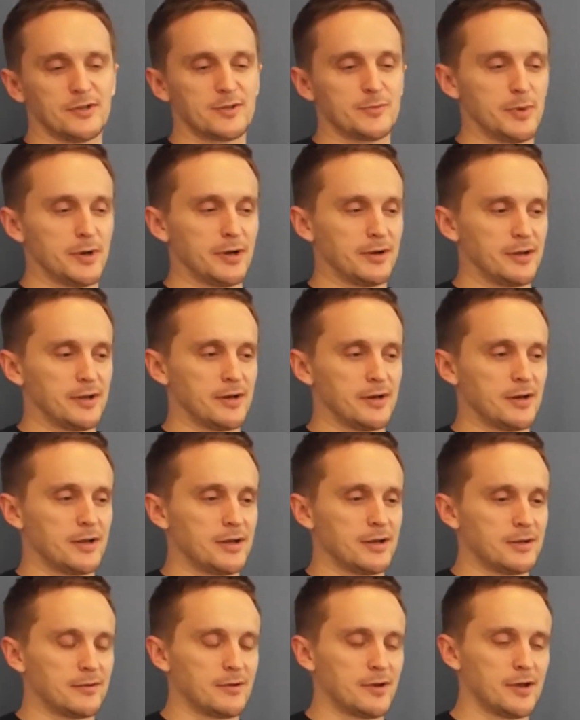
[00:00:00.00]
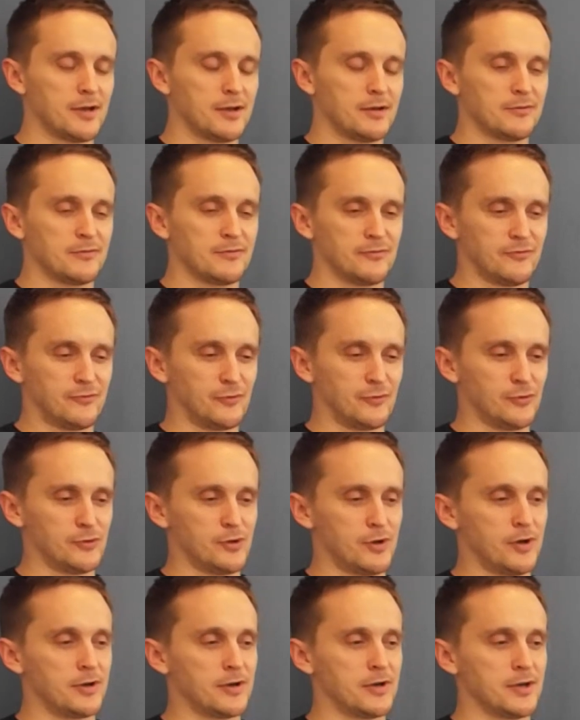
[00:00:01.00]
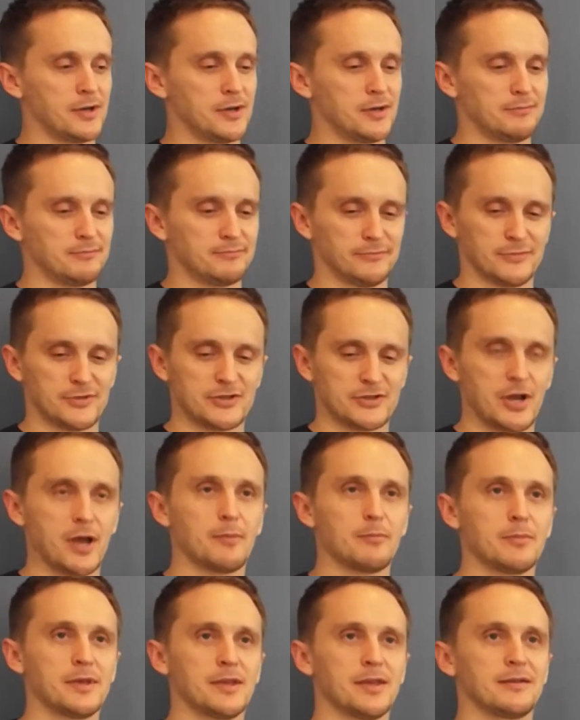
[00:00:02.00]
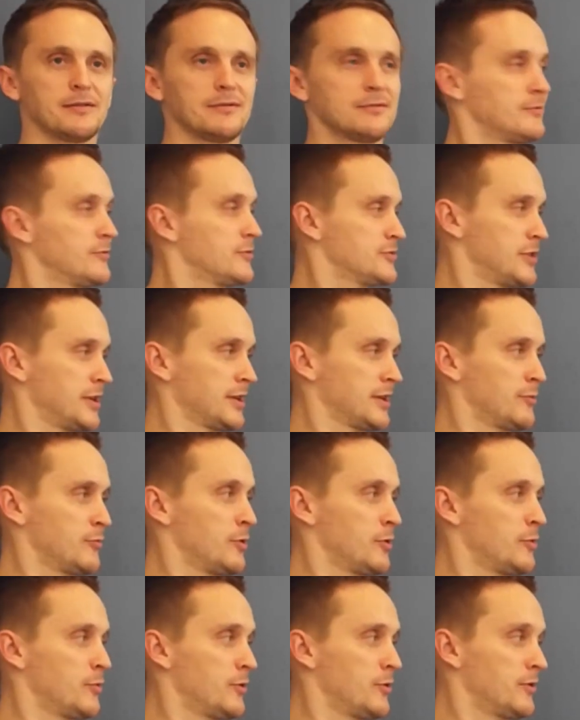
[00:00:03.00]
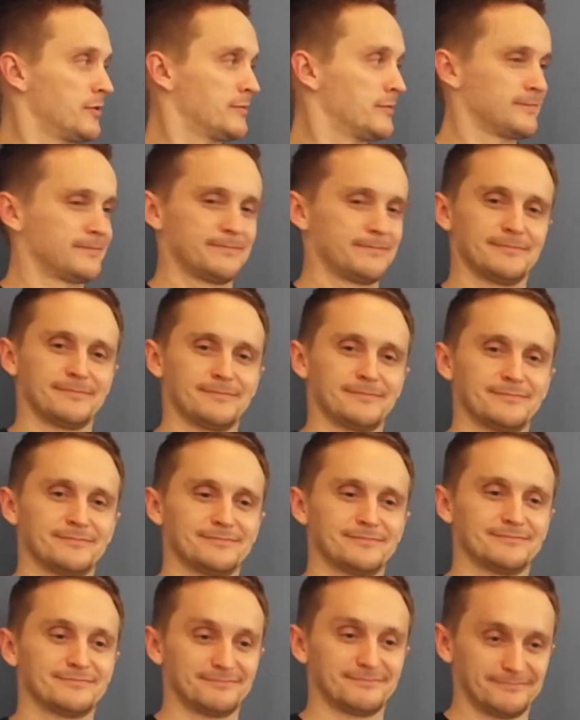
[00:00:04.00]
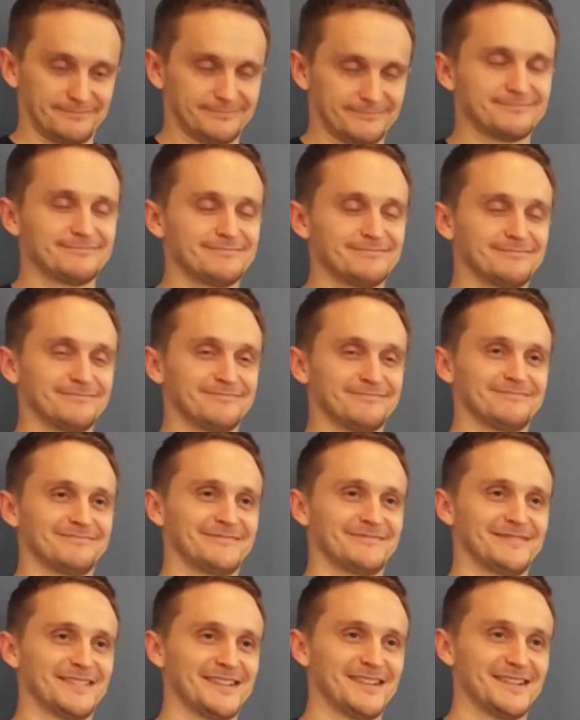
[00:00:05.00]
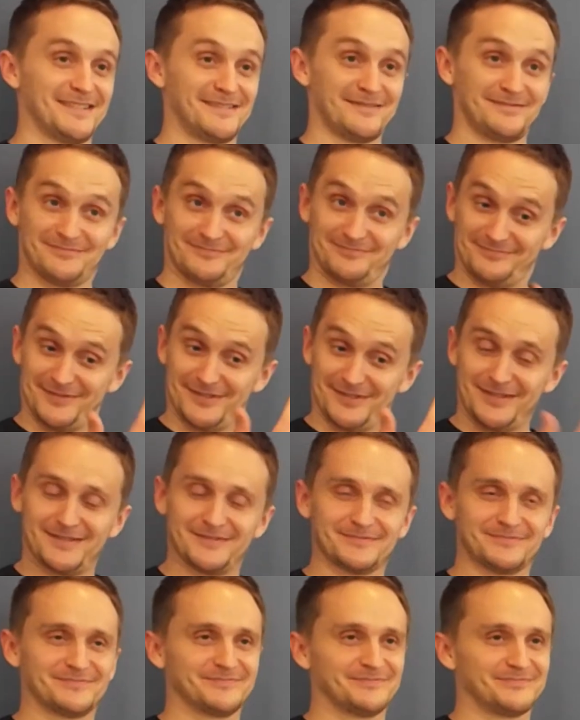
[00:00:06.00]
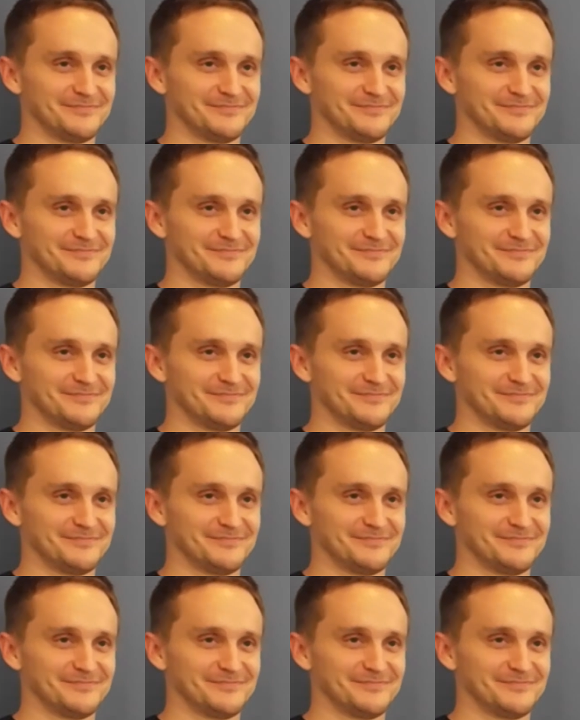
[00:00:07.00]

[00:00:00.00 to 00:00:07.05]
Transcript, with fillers: what's bigger than a full-on zombie Second World War? Russian versus Germany again. Yeah.